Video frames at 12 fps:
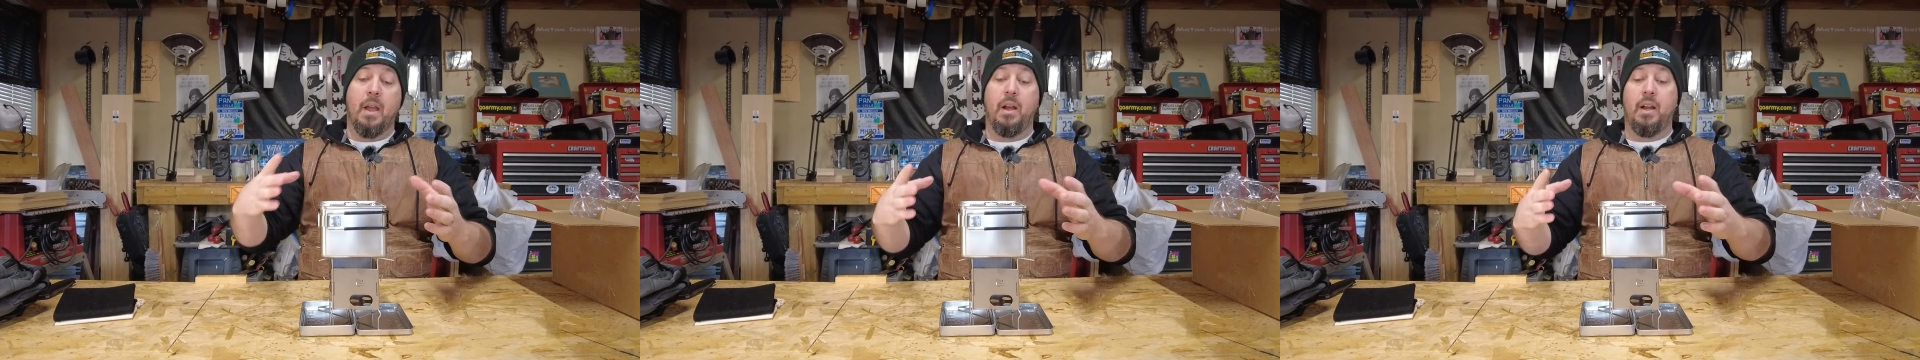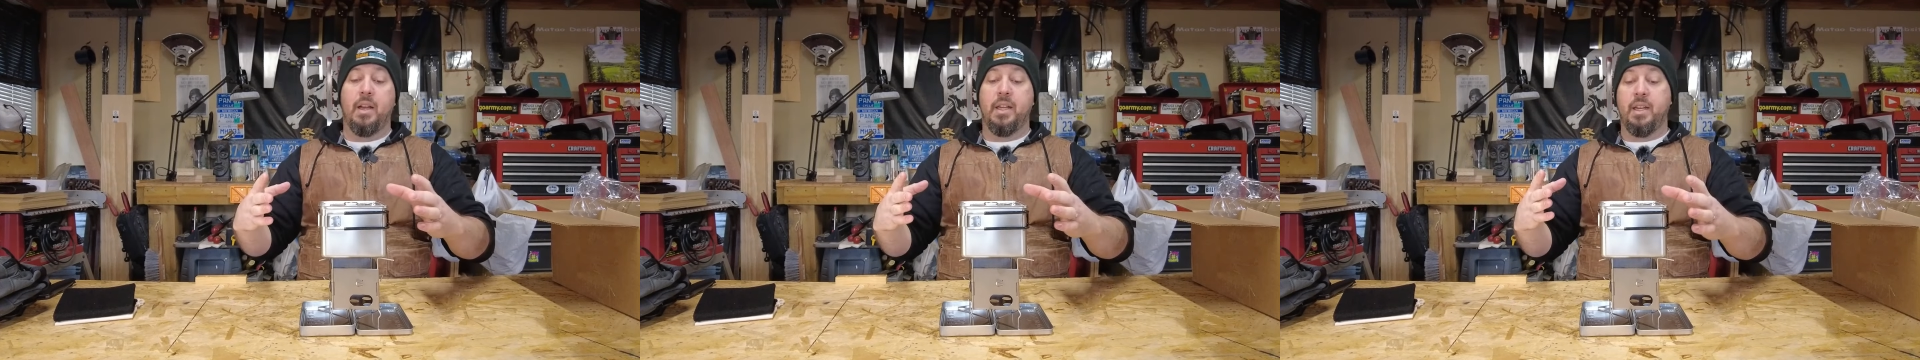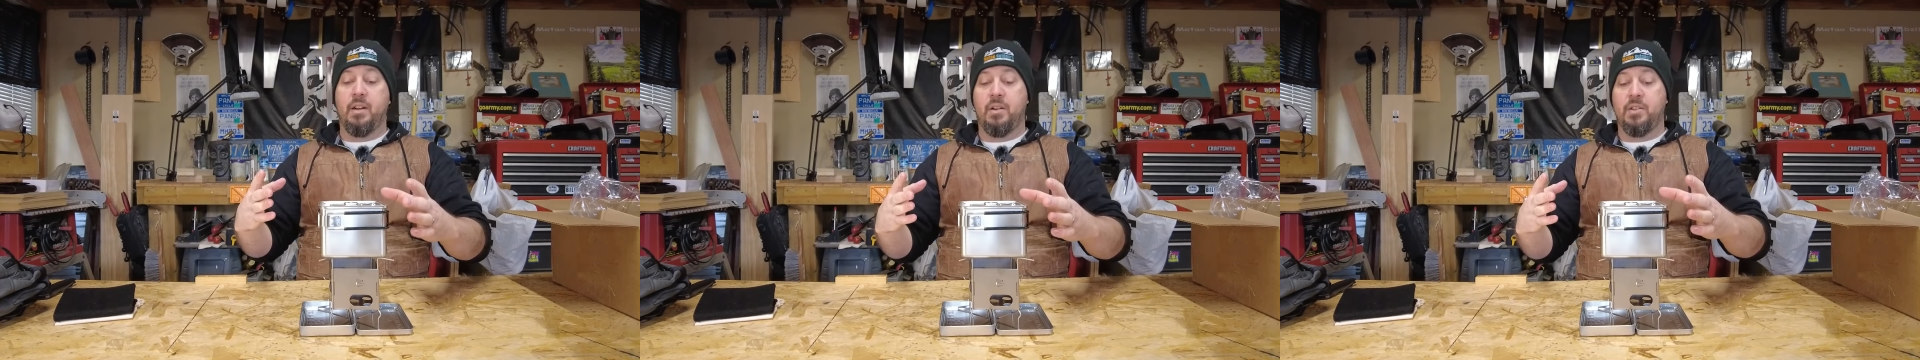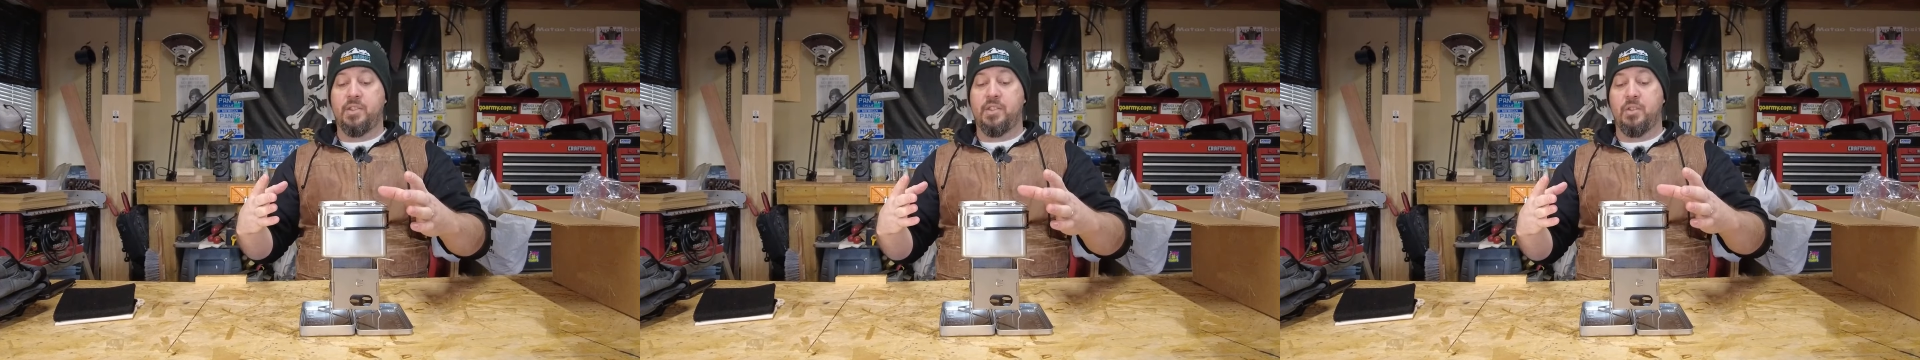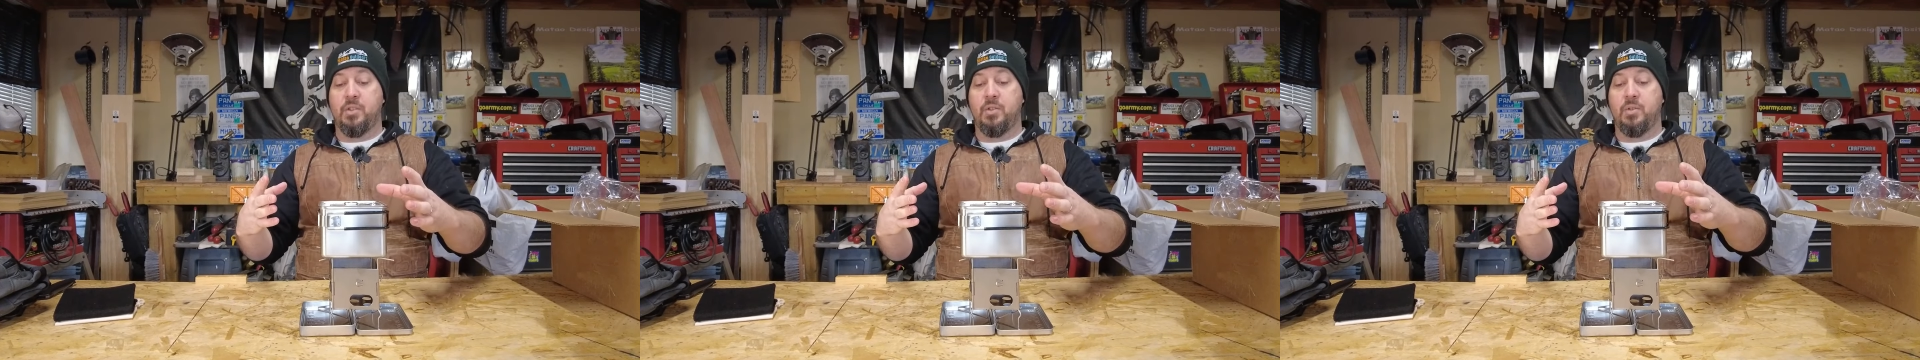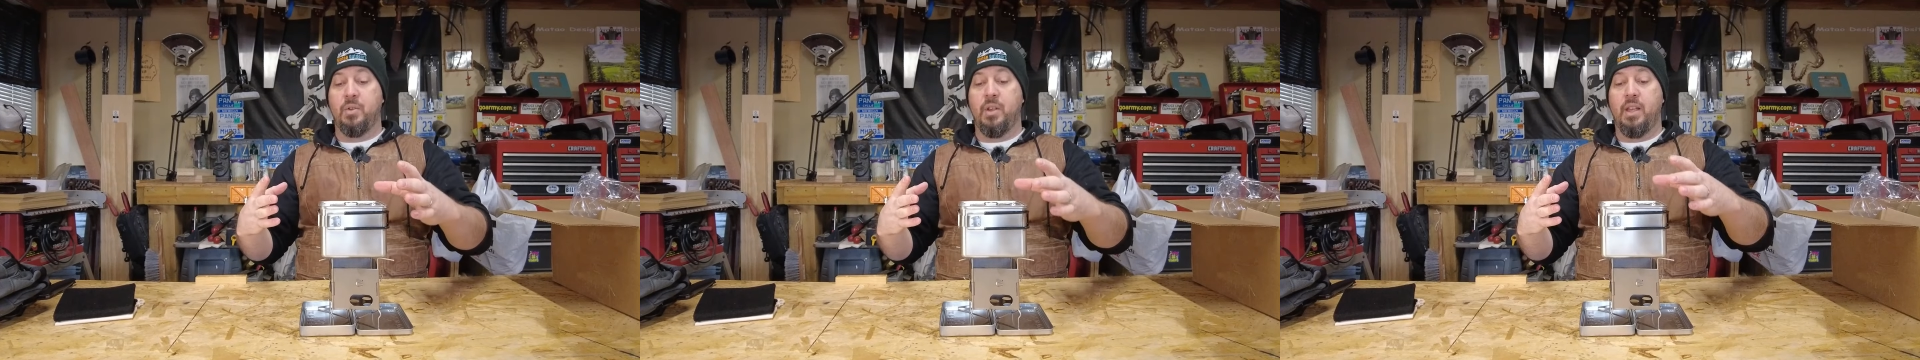it
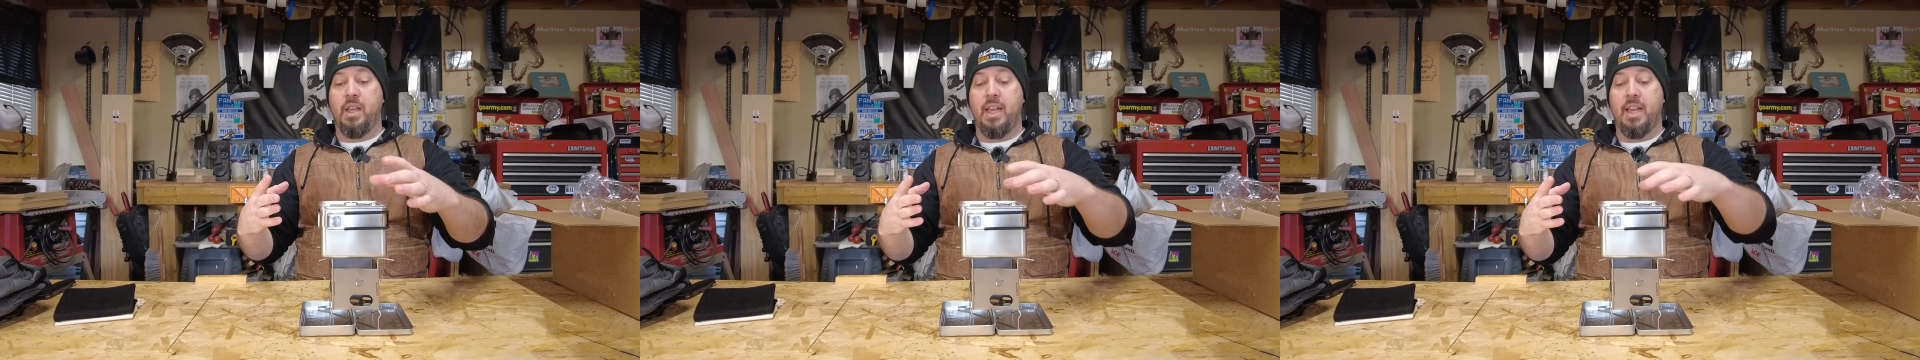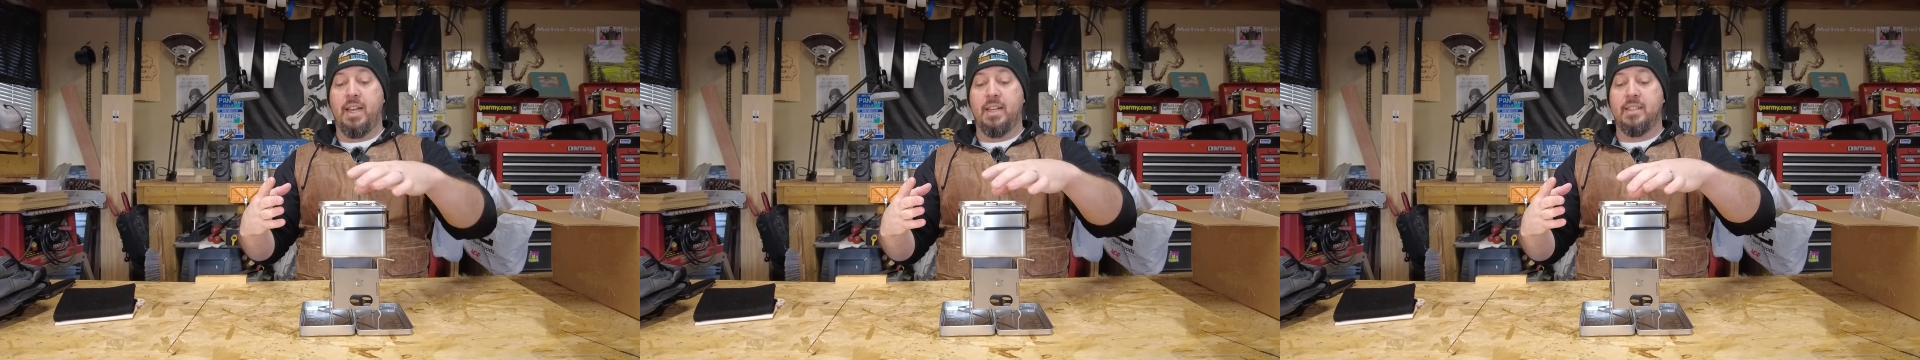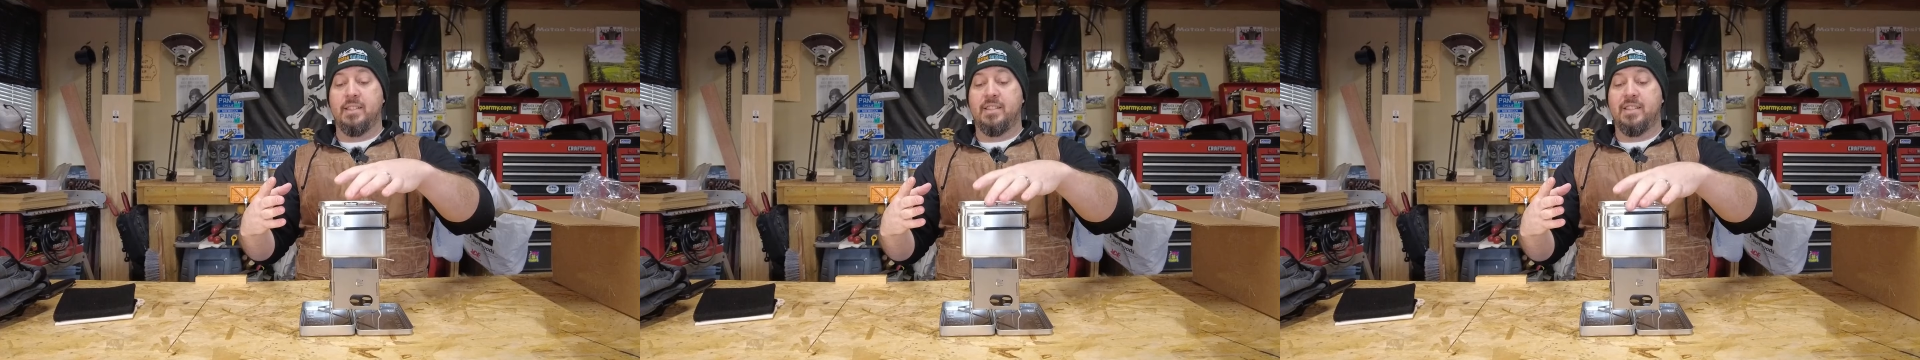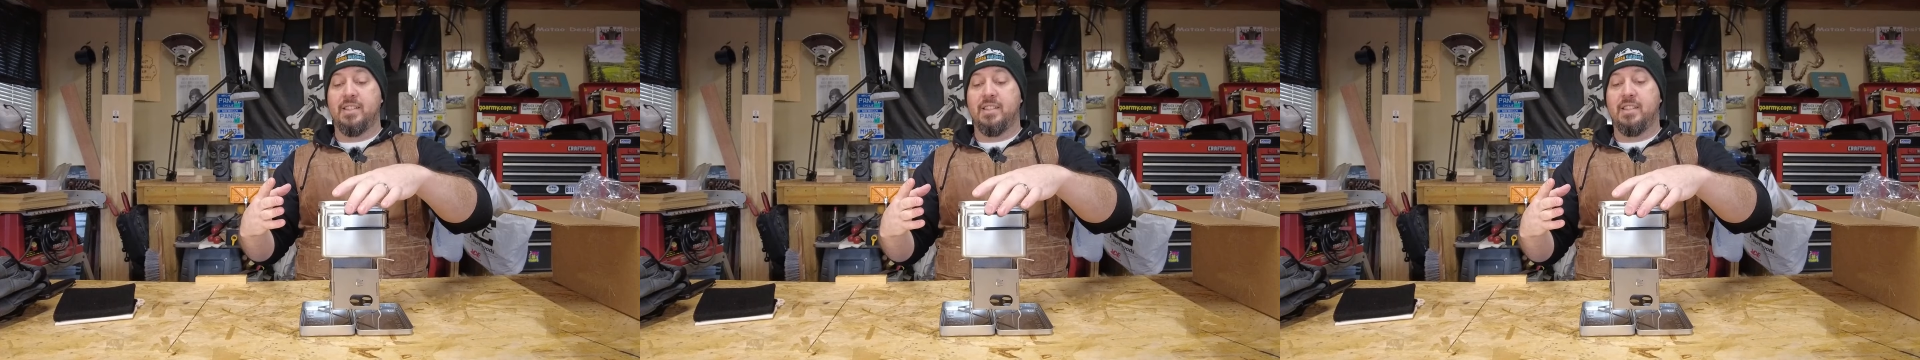also has